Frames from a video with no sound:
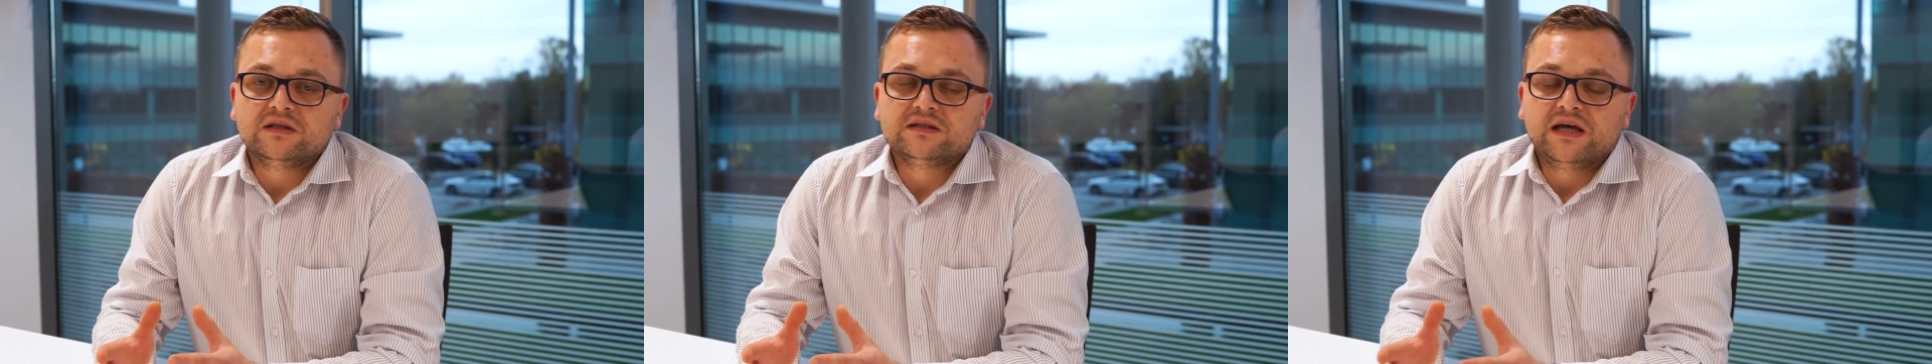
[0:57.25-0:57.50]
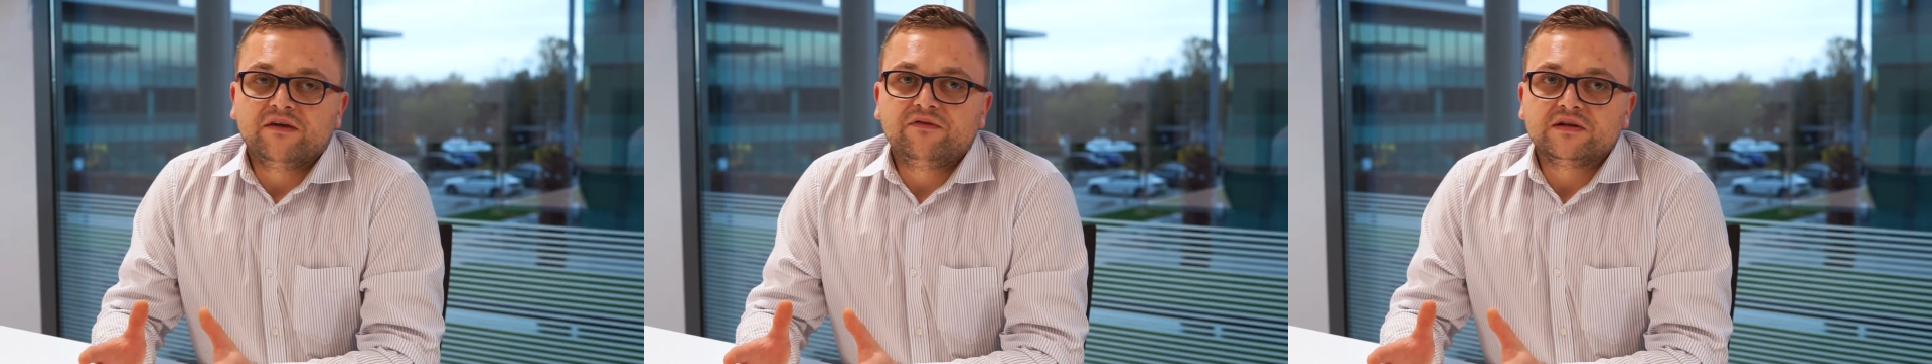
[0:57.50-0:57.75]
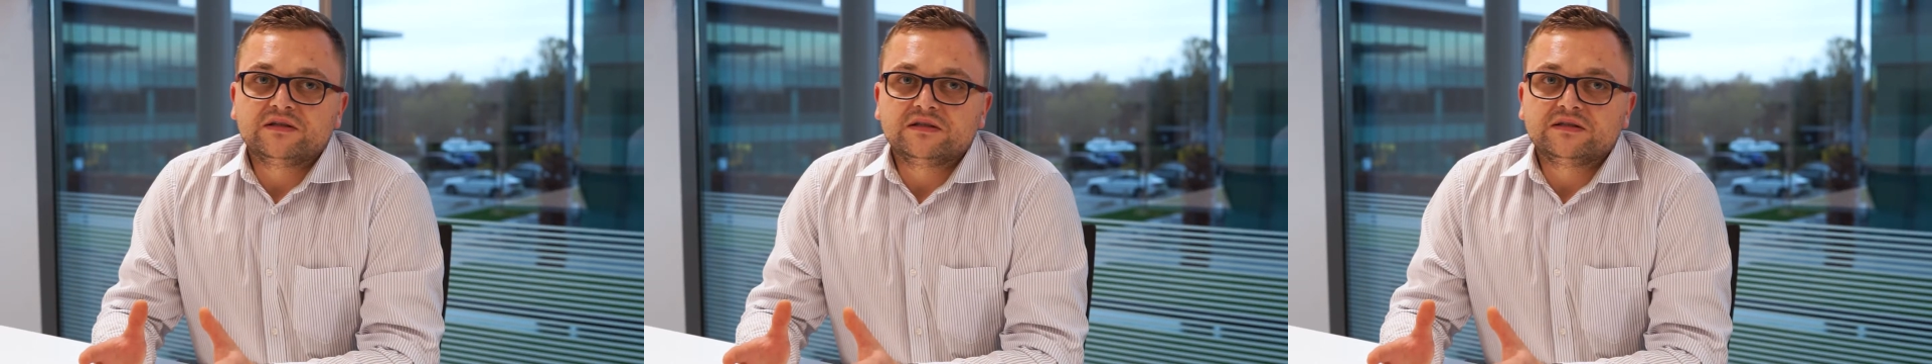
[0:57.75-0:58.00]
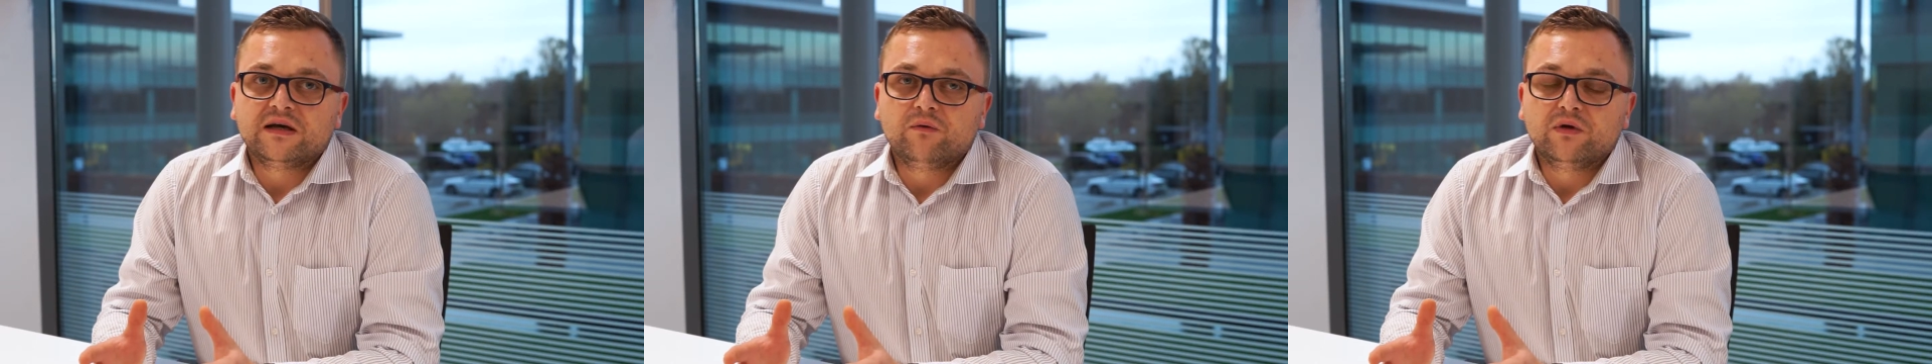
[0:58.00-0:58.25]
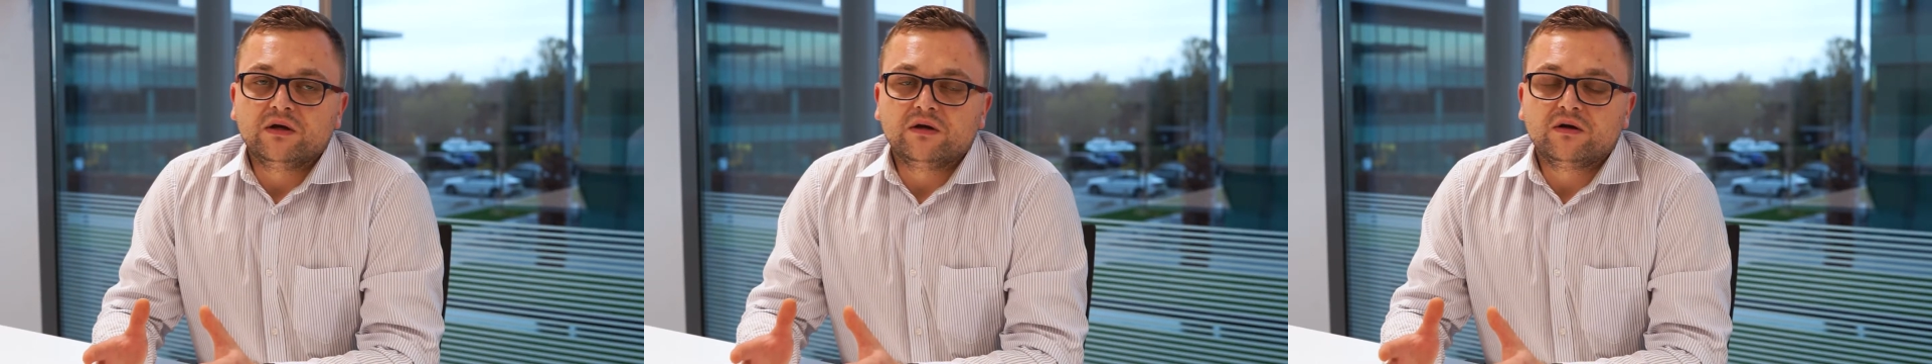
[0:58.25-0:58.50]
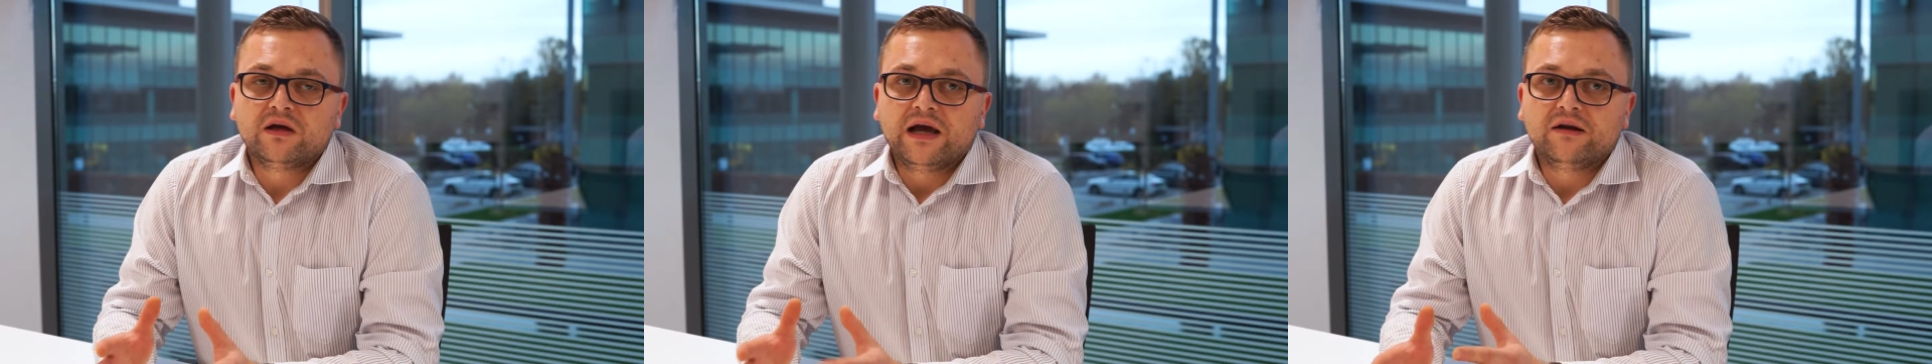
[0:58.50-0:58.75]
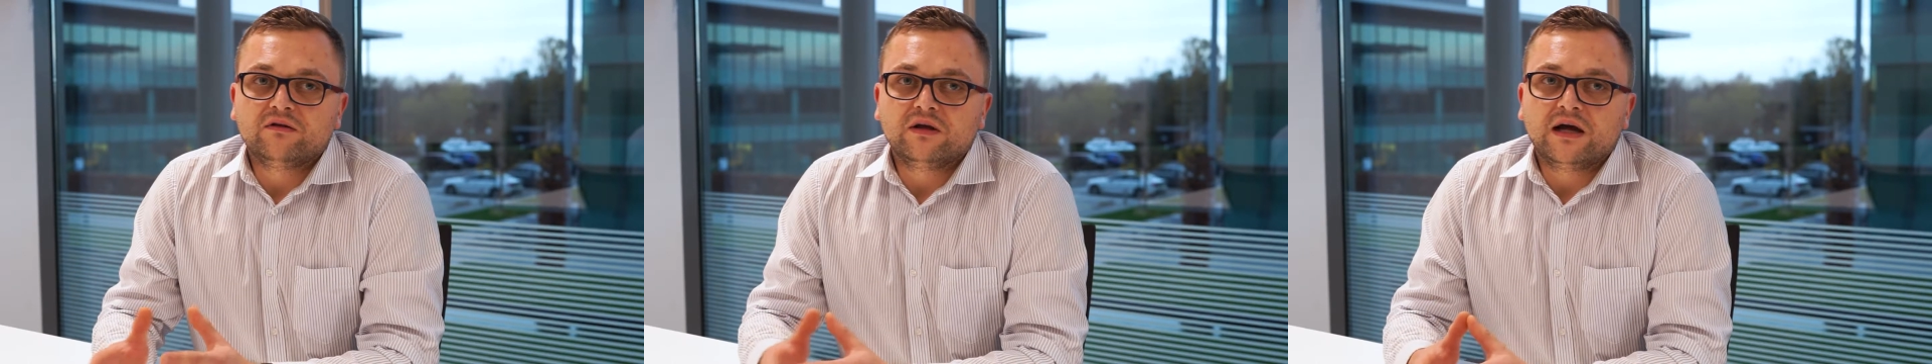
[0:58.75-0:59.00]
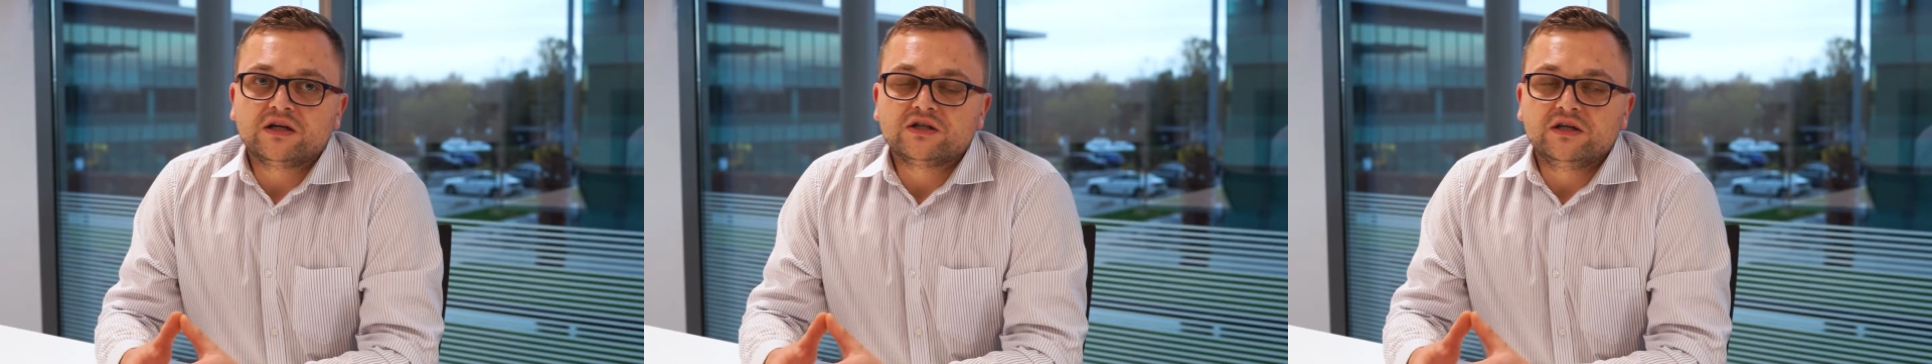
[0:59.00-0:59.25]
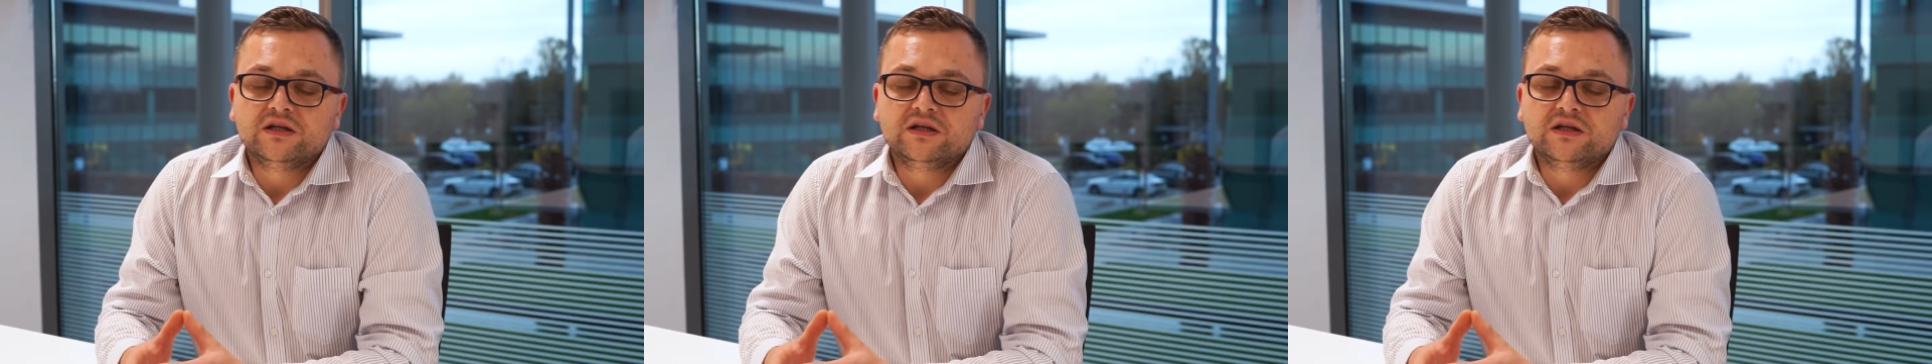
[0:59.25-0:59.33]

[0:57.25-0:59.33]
the surfaces that we cannot actually